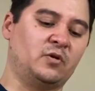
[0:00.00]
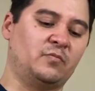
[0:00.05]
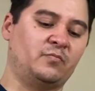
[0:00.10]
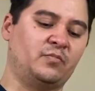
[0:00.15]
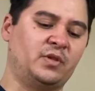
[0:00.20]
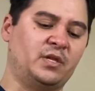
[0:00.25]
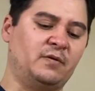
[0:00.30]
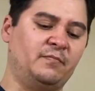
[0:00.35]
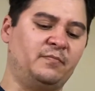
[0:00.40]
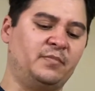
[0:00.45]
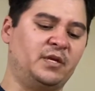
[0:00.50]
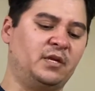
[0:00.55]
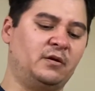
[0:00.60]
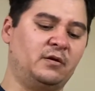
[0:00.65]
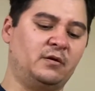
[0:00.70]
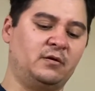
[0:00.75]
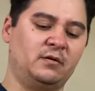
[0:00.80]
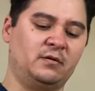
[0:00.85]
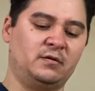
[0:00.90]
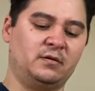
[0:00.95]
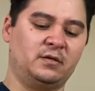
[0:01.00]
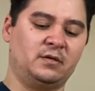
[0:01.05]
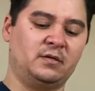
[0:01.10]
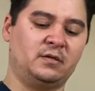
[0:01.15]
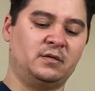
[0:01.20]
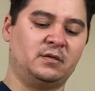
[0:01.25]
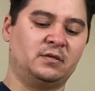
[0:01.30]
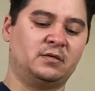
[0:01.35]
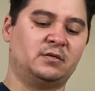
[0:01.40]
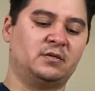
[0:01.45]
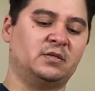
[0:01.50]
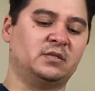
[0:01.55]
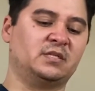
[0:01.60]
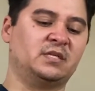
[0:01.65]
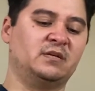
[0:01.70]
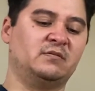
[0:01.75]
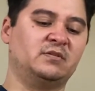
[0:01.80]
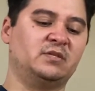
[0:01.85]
I actually went in between the two beaks on the